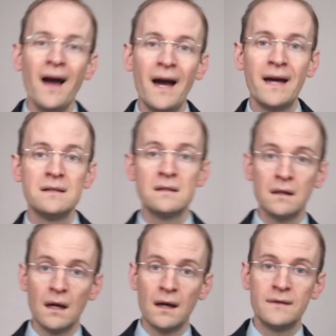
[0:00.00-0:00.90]
and
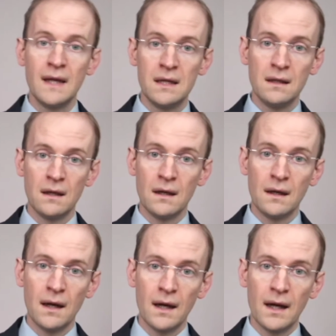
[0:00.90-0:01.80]
they
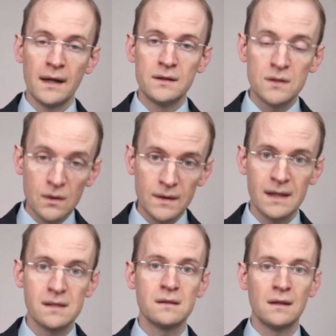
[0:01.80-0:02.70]
do
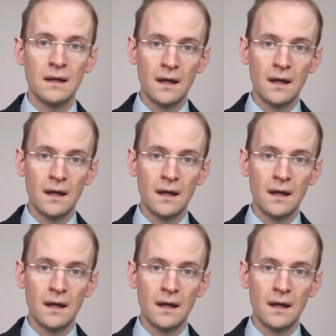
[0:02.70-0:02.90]
this